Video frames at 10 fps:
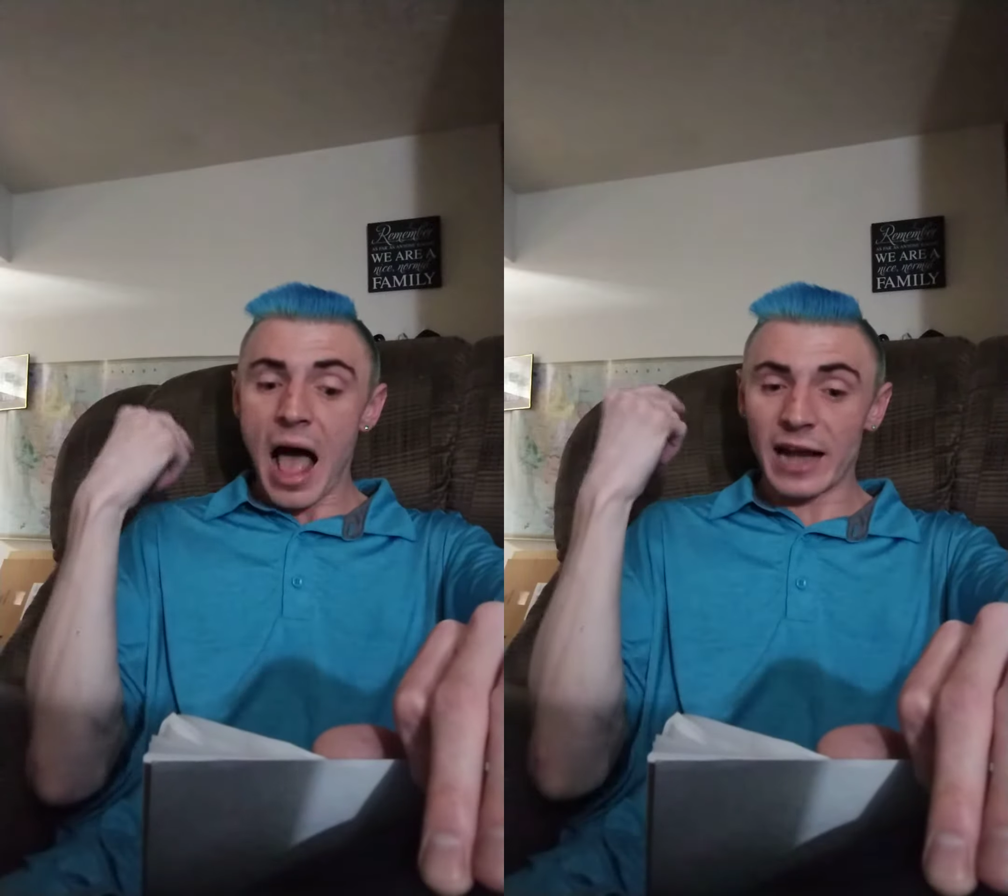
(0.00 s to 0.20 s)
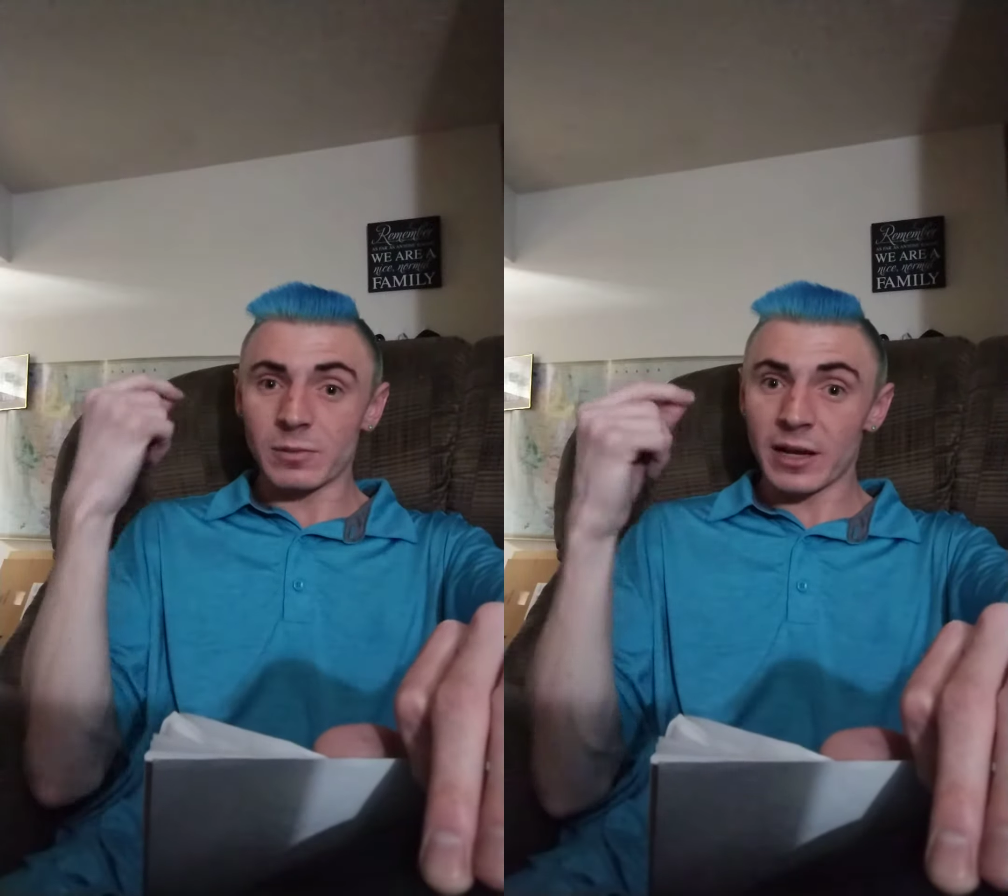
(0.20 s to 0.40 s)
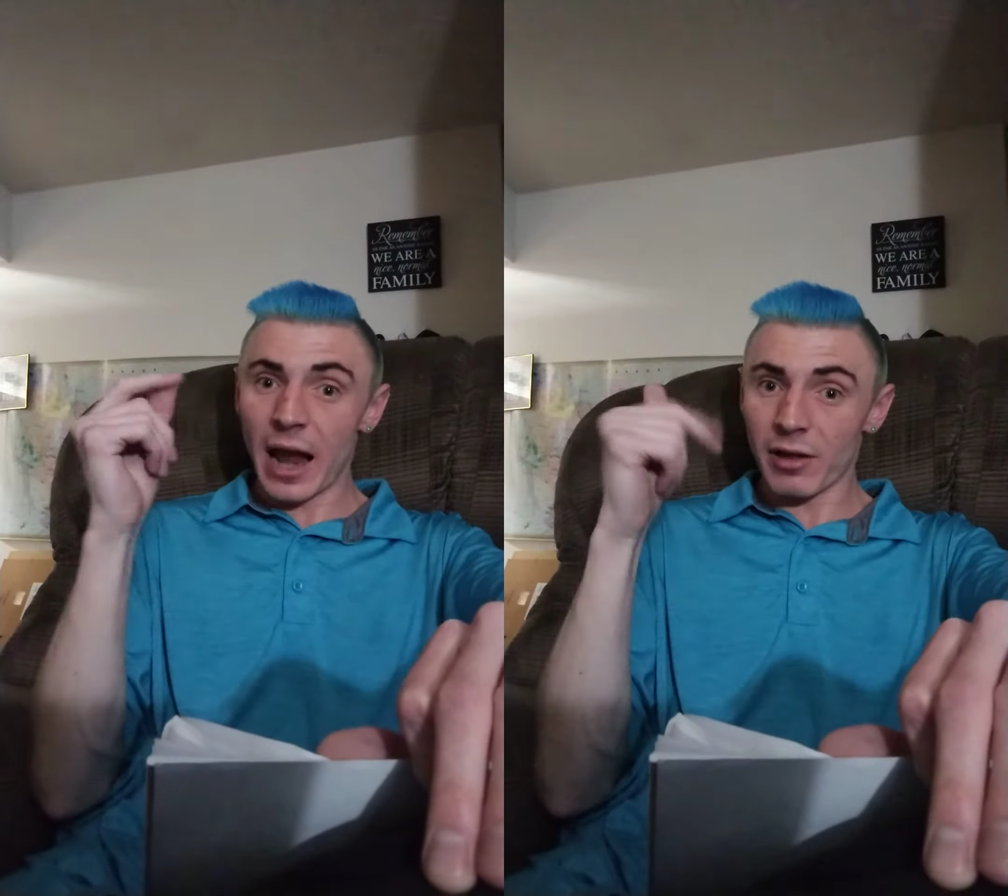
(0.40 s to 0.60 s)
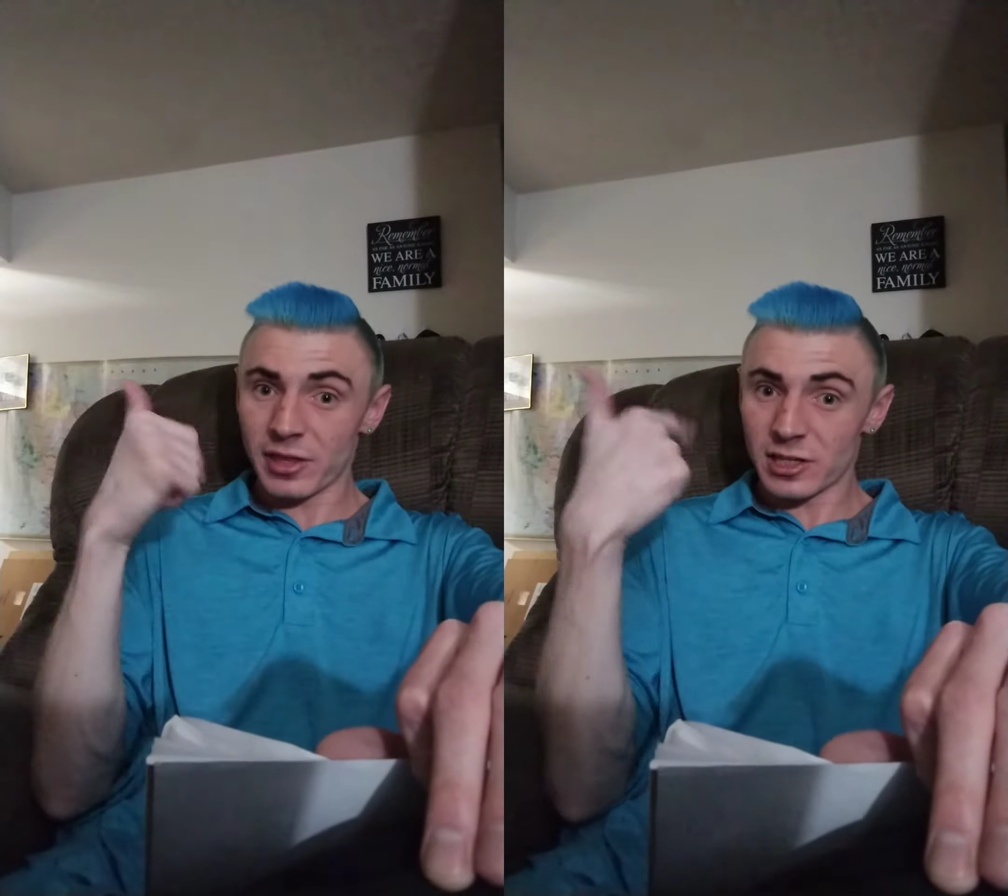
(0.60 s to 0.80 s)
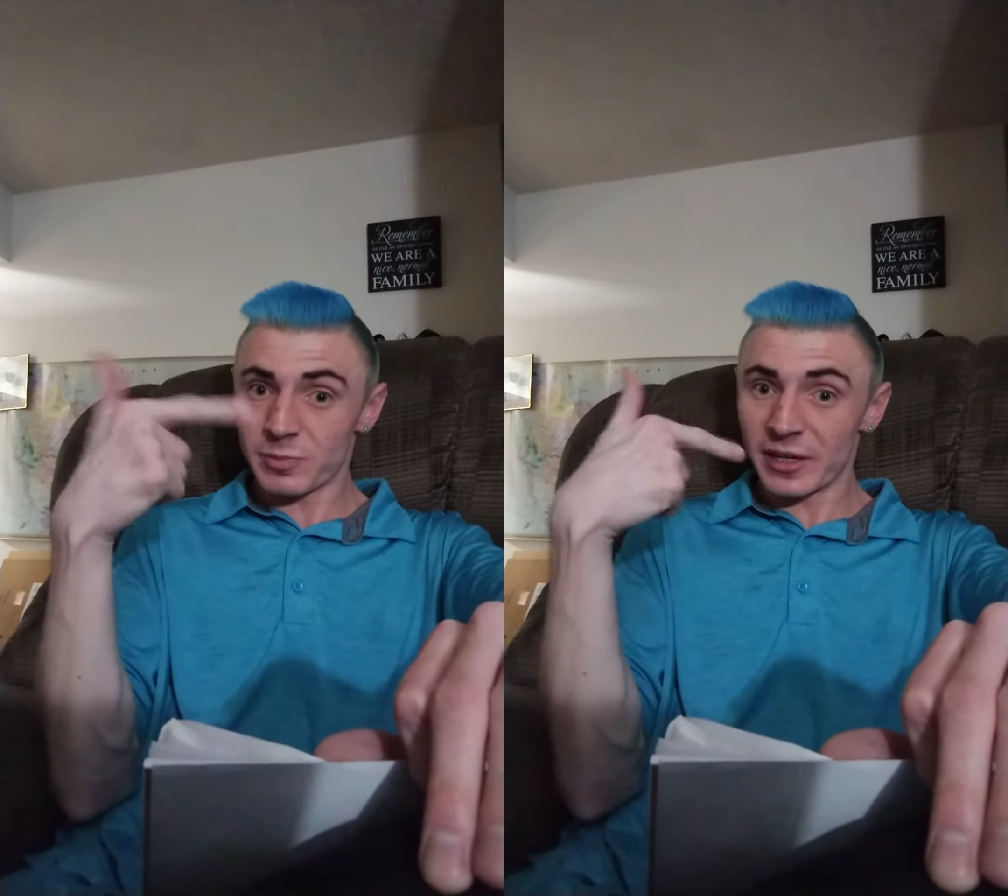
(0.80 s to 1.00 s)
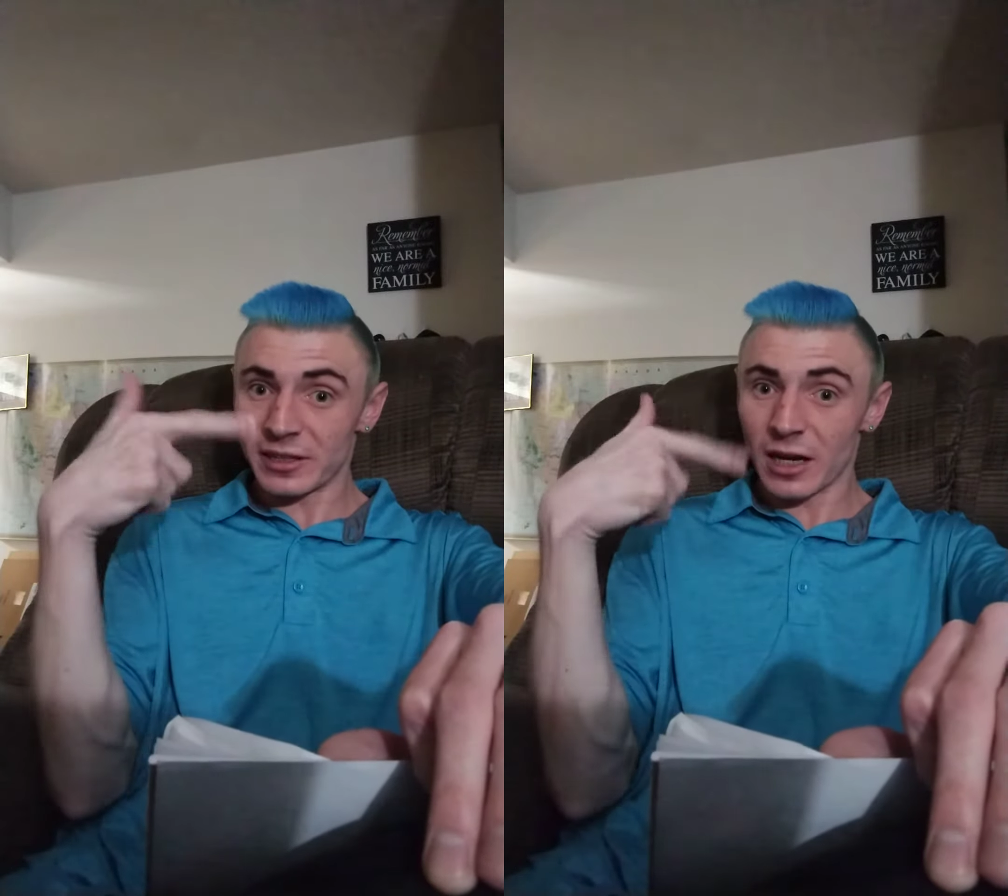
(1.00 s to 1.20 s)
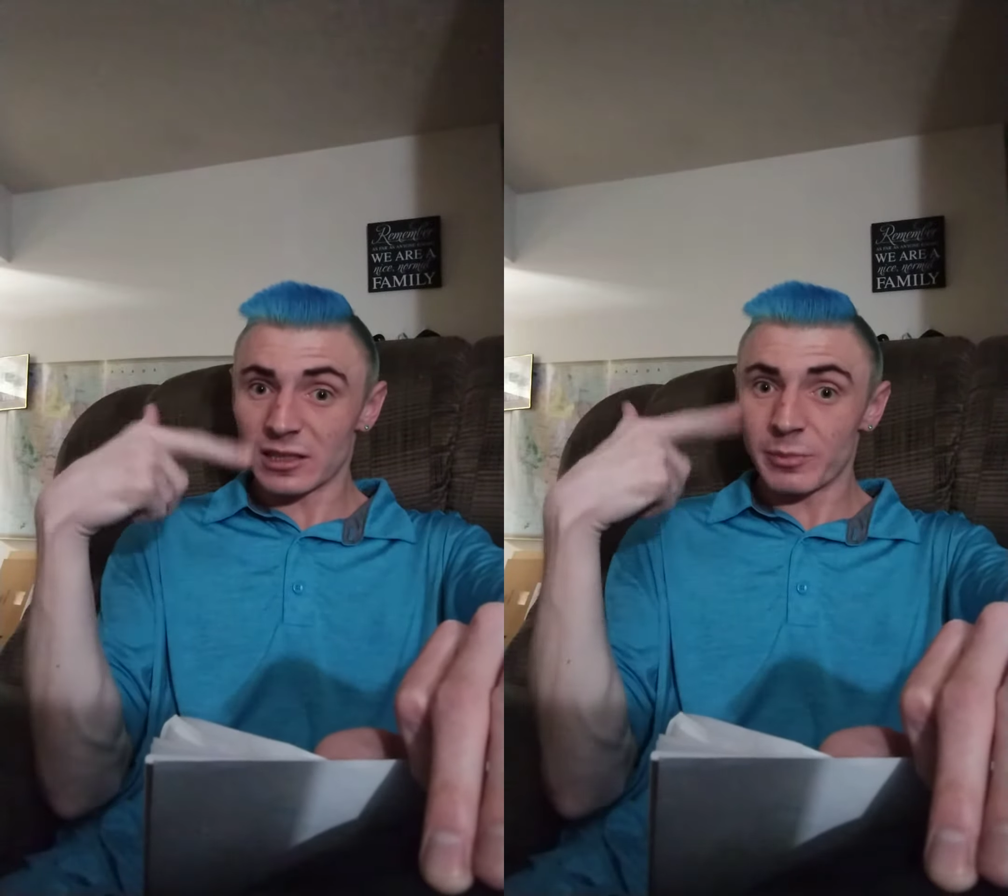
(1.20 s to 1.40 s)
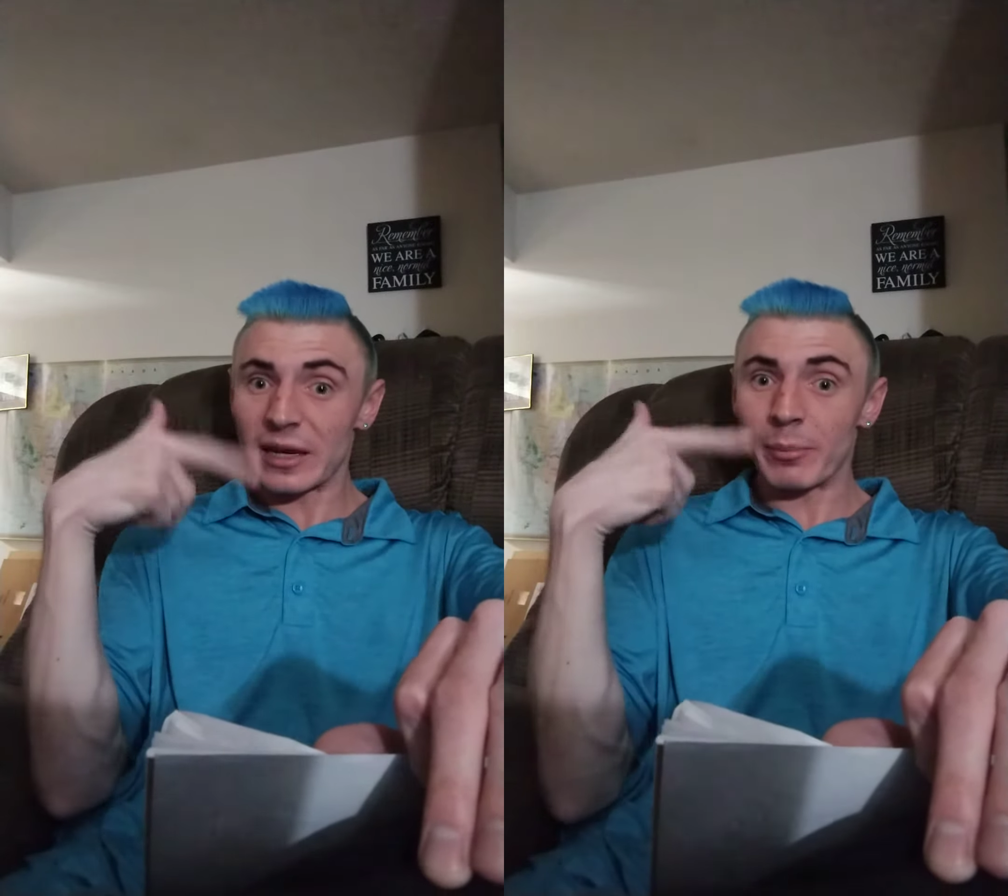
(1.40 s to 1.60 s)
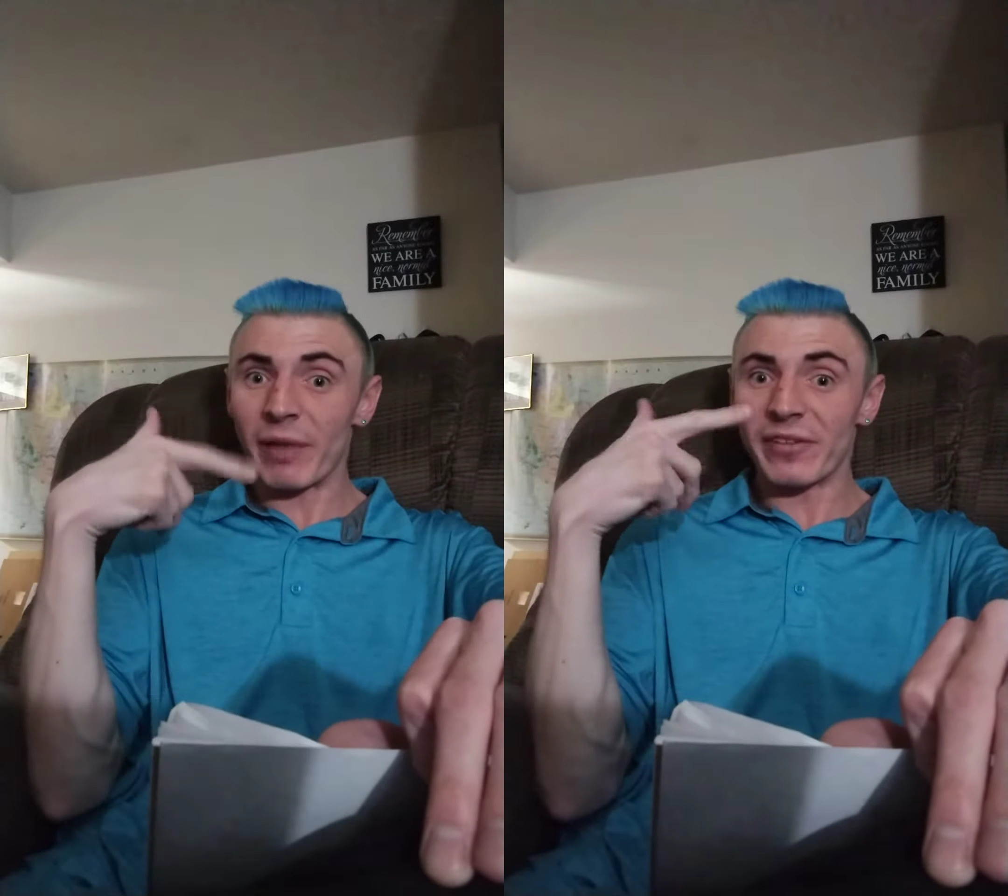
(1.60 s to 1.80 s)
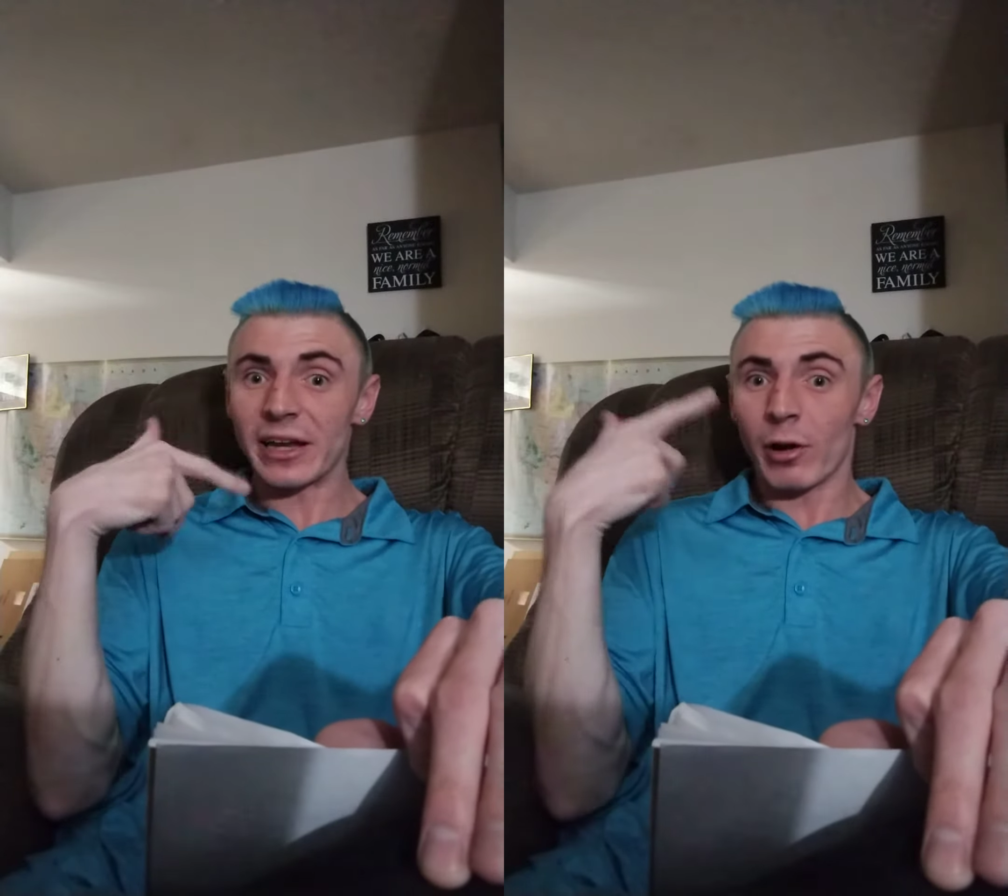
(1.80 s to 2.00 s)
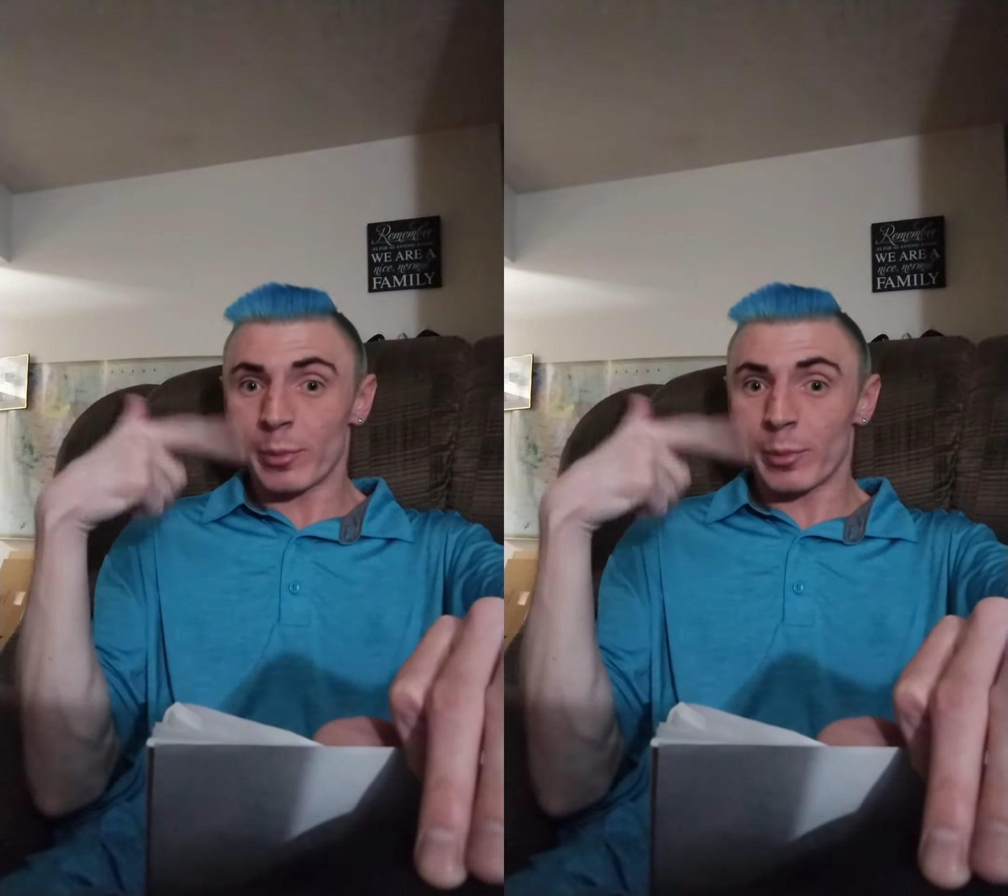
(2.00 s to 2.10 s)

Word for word: I explain how this is being done to me in my video,